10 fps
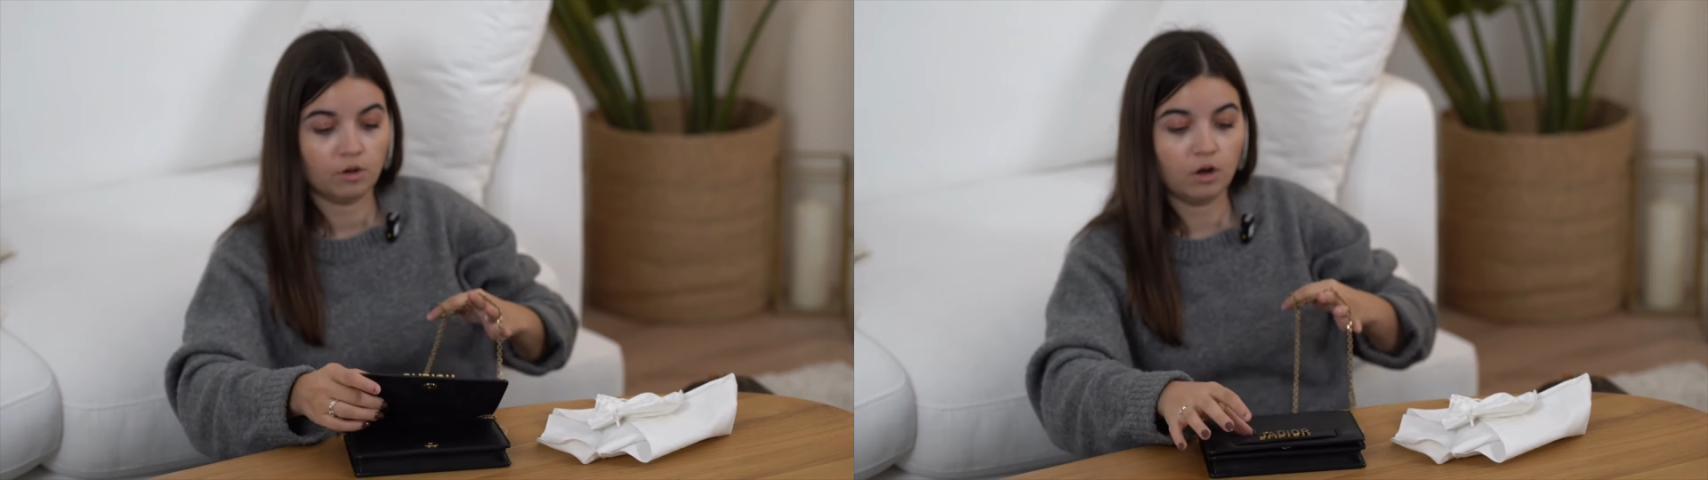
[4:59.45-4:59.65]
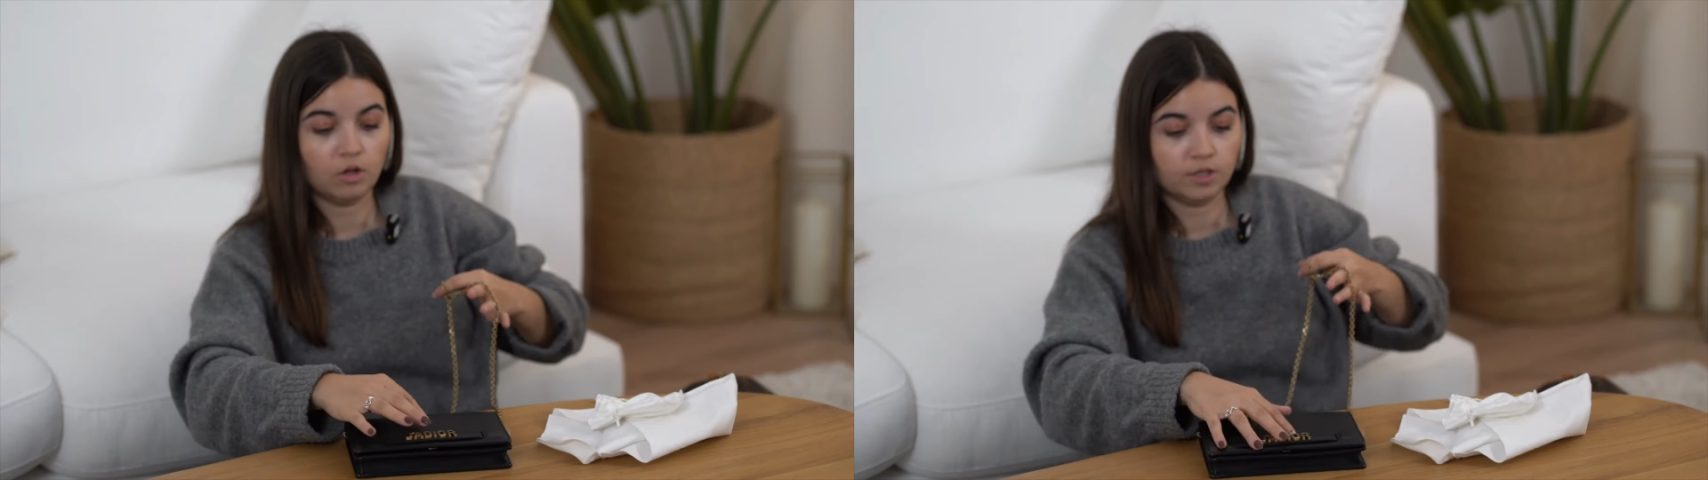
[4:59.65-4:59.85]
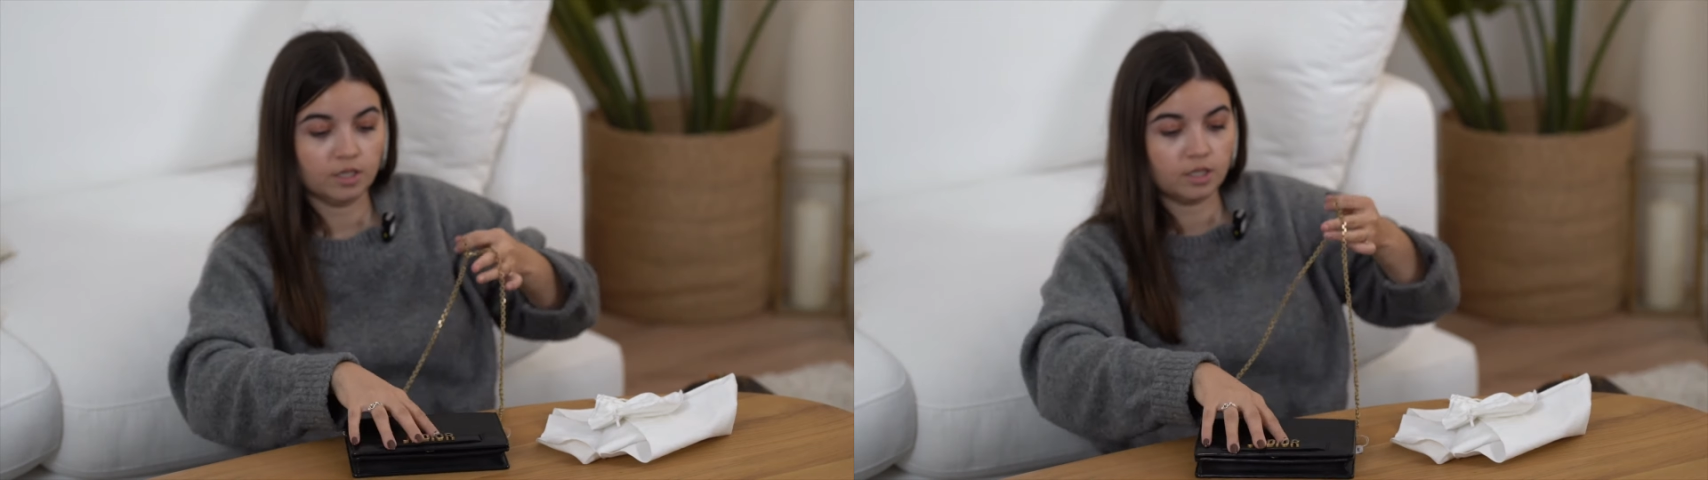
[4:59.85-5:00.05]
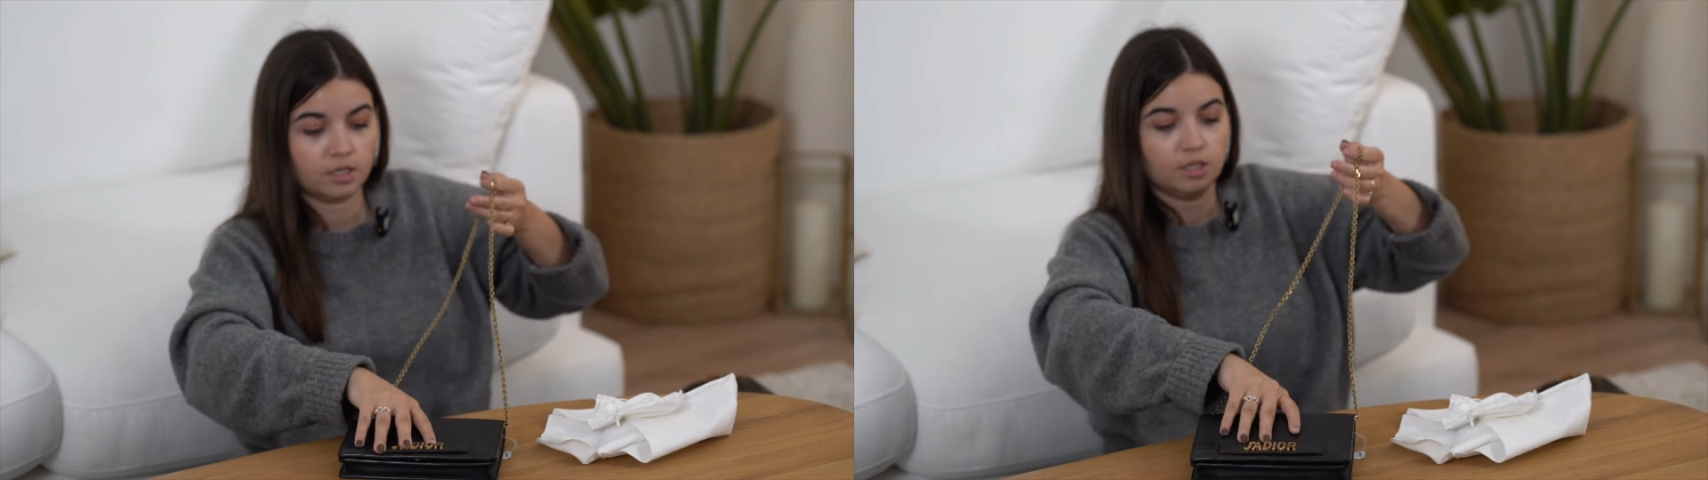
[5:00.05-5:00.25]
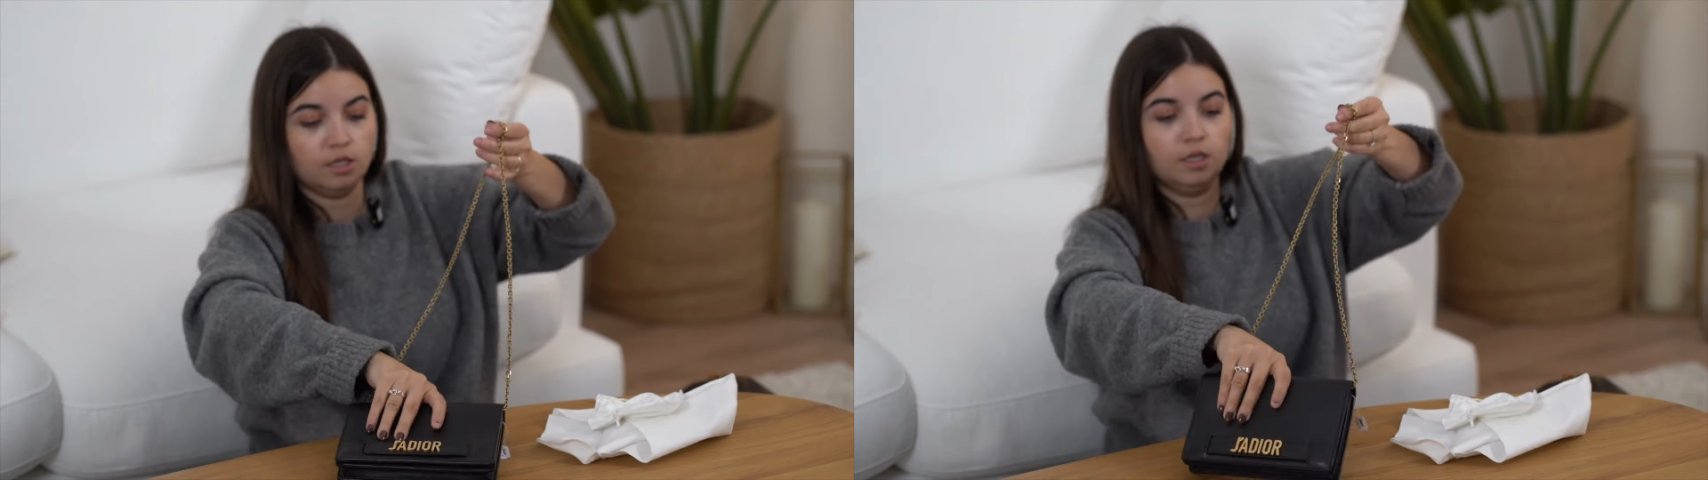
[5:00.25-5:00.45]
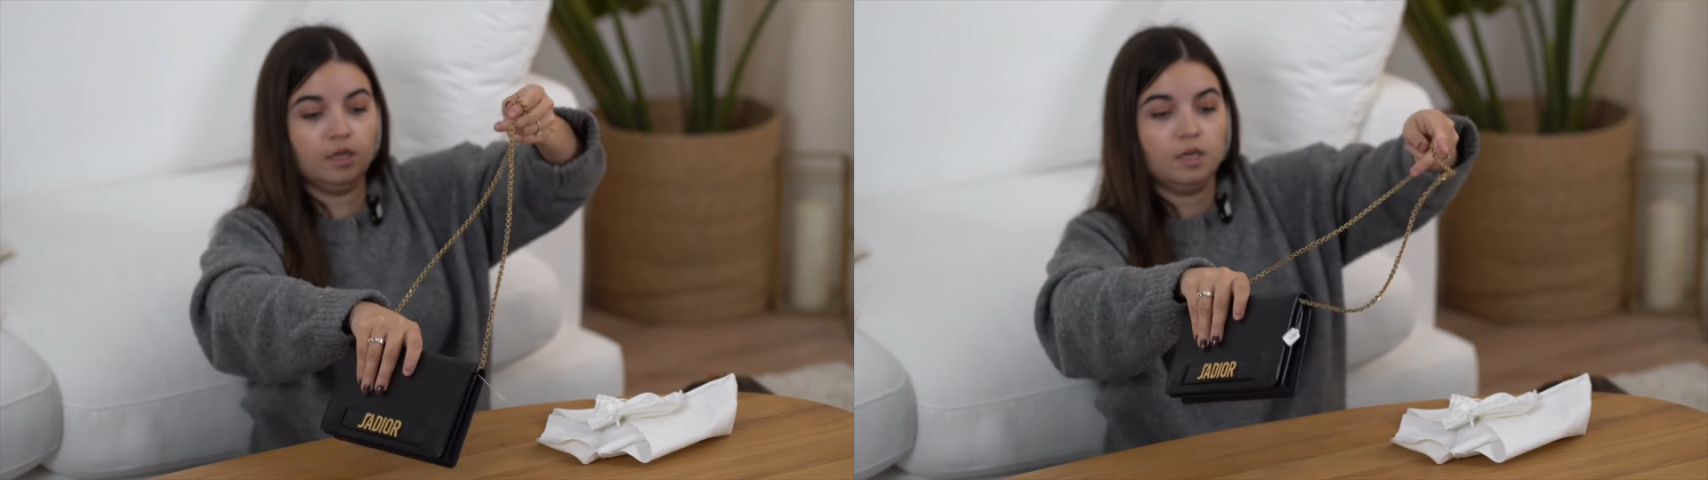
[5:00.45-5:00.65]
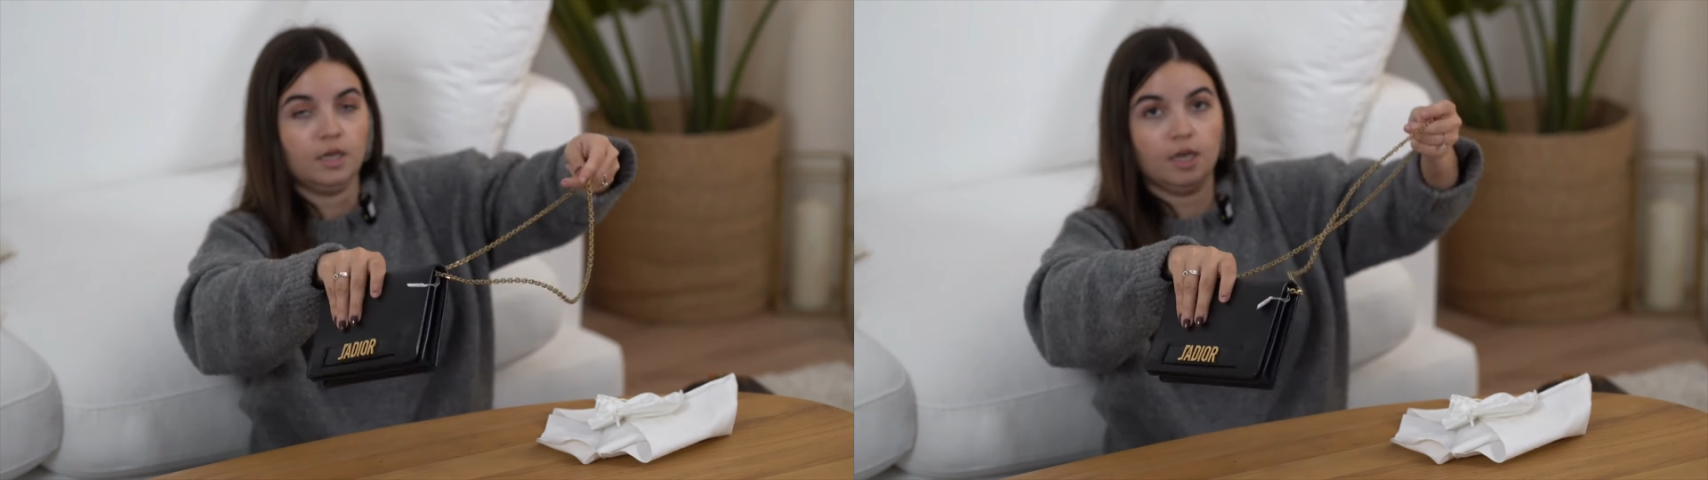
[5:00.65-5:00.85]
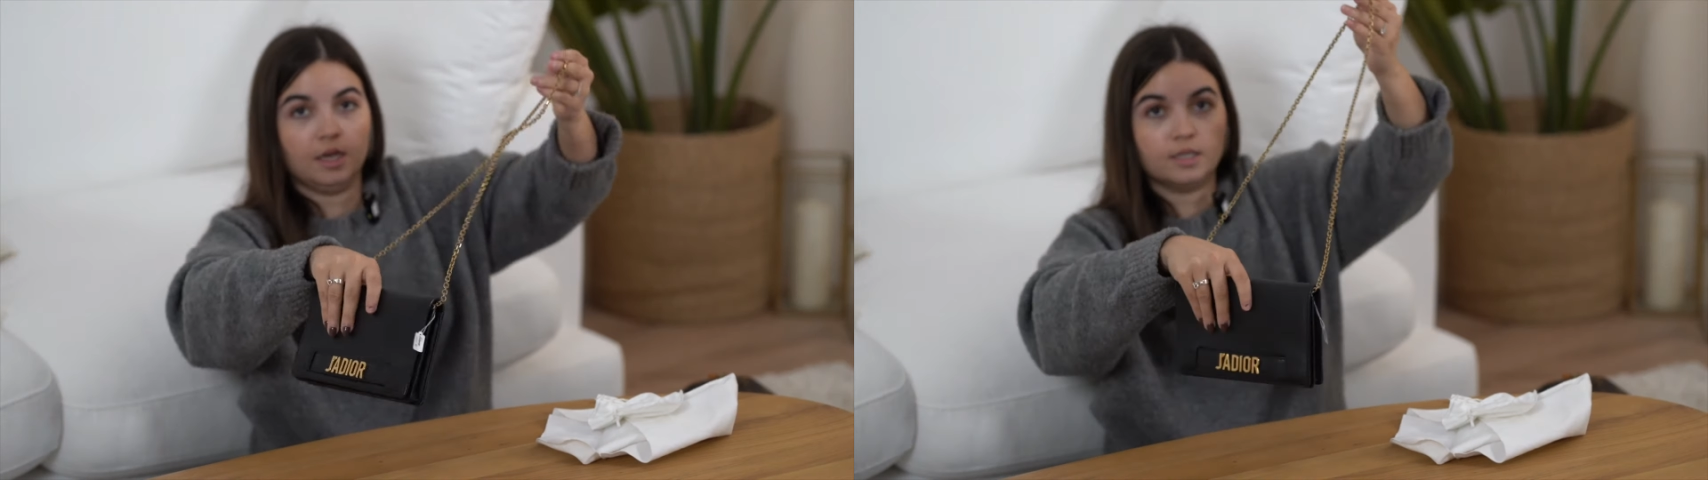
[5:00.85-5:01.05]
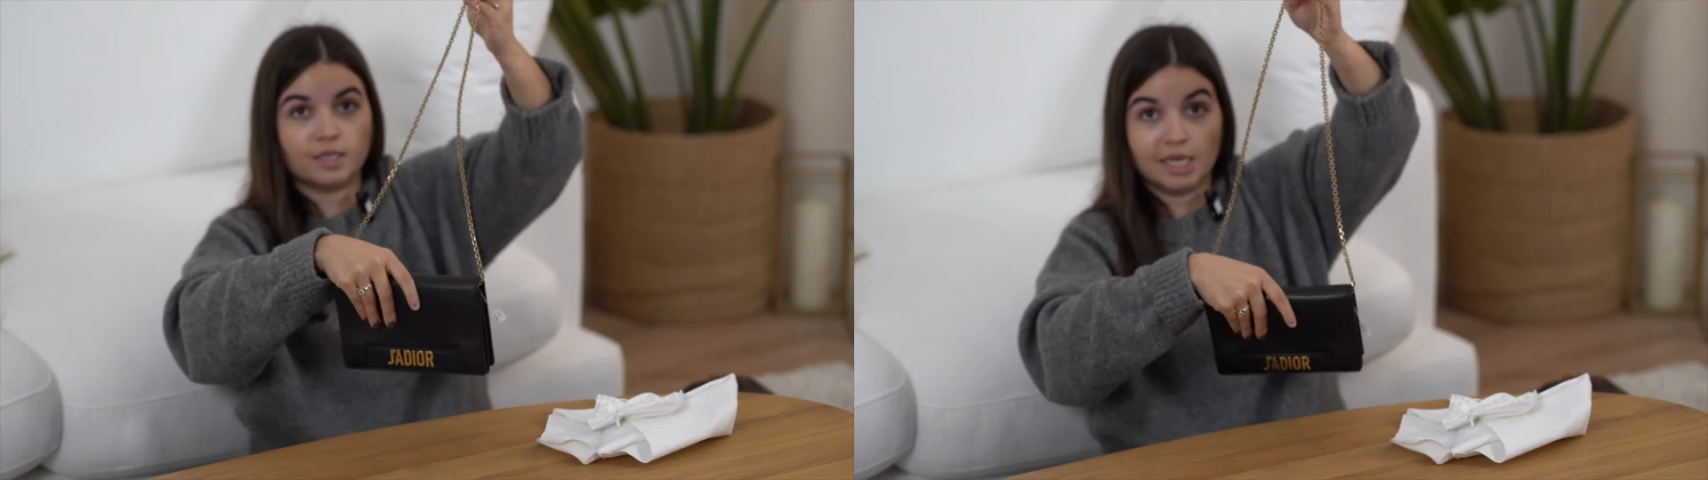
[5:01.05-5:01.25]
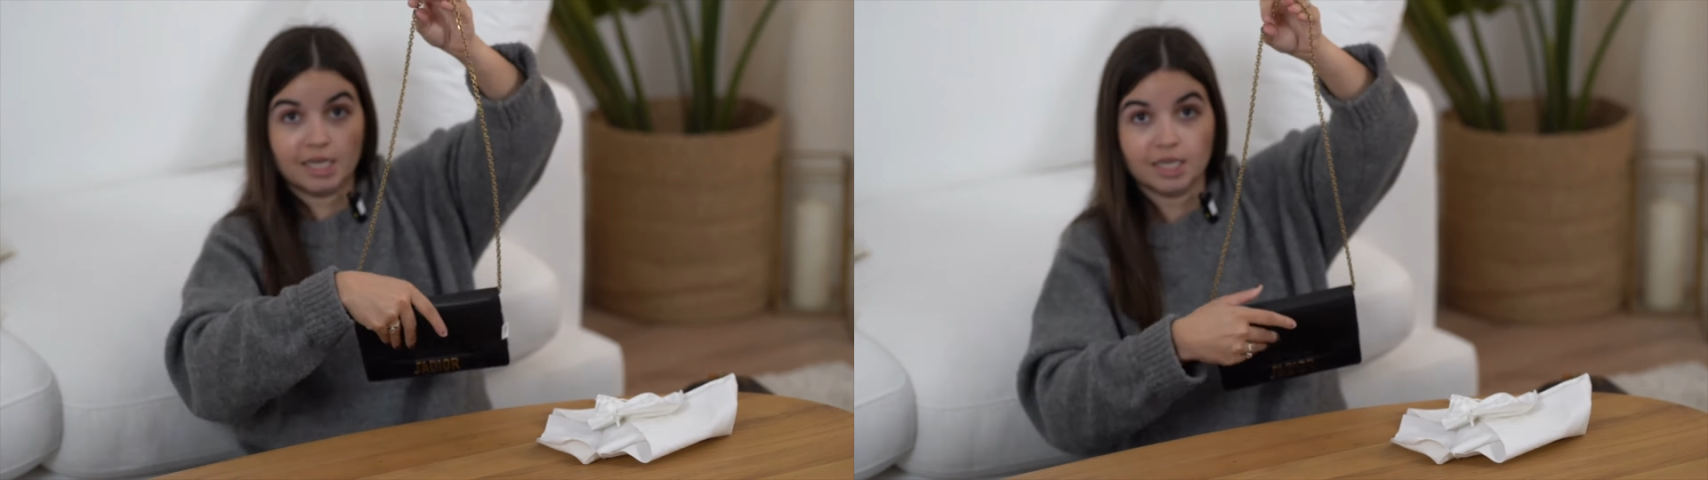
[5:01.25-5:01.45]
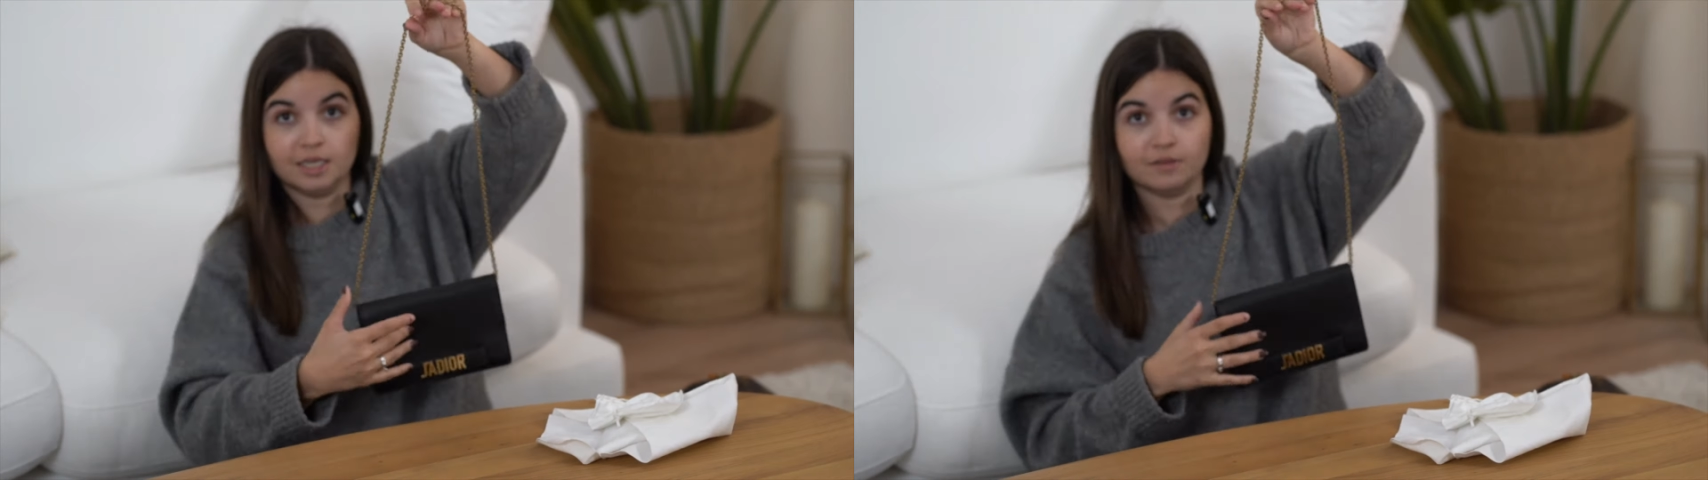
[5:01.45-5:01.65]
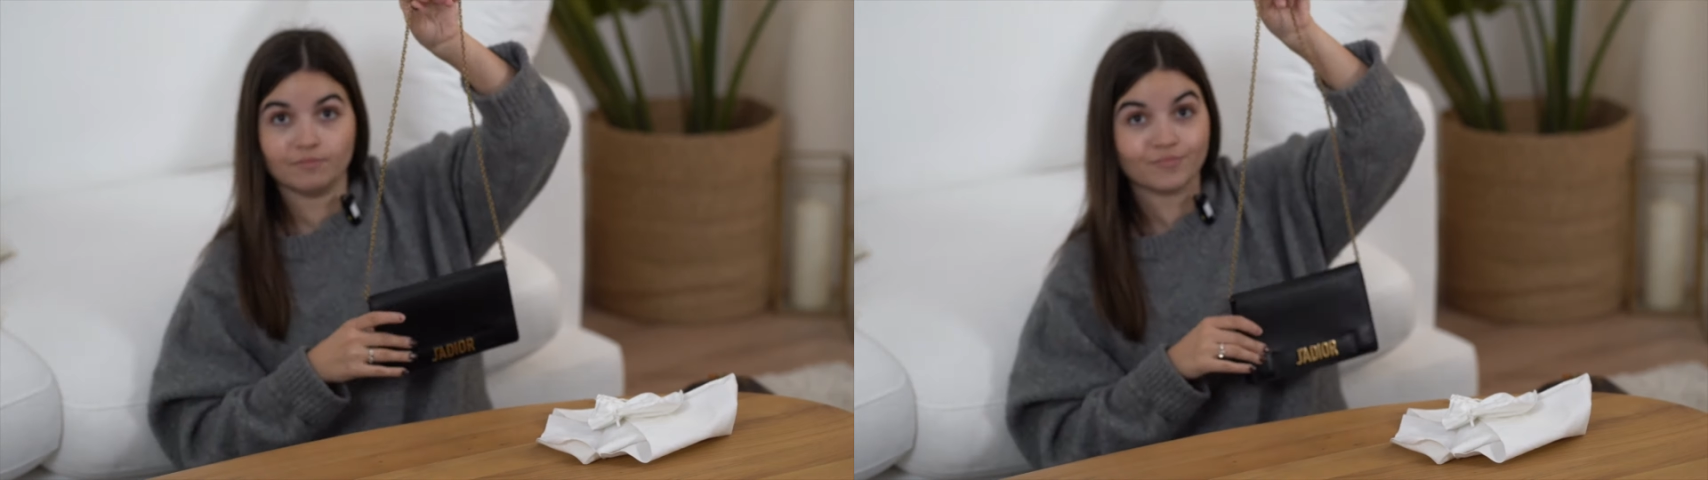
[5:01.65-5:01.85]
close it, and ta-da,